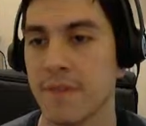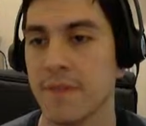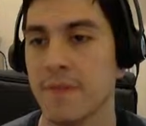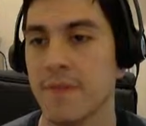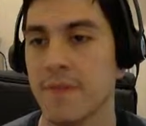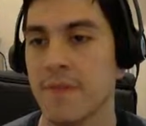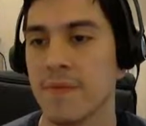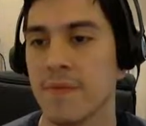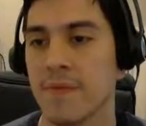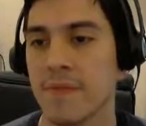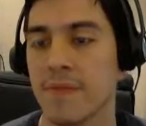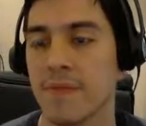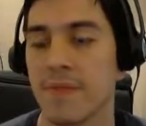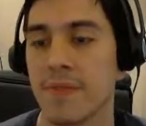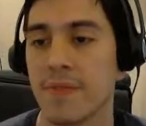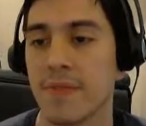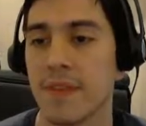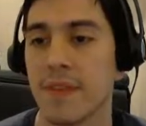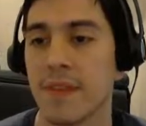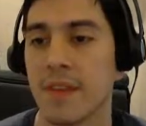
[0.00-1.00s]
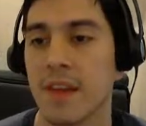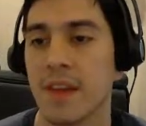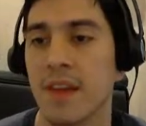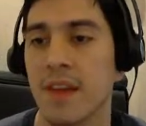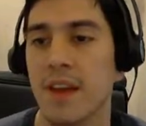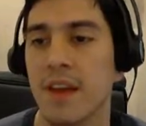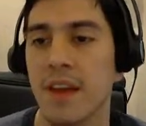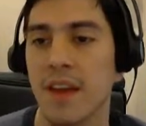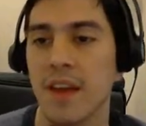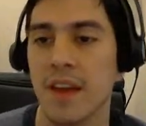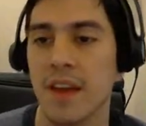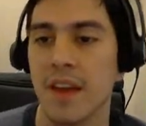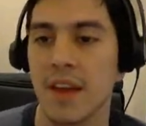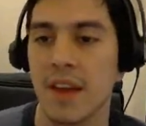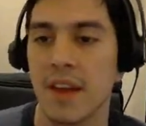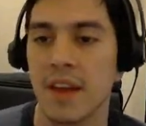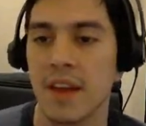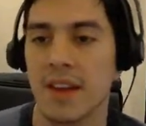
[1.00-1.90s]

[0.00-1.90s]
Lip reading: [no speech]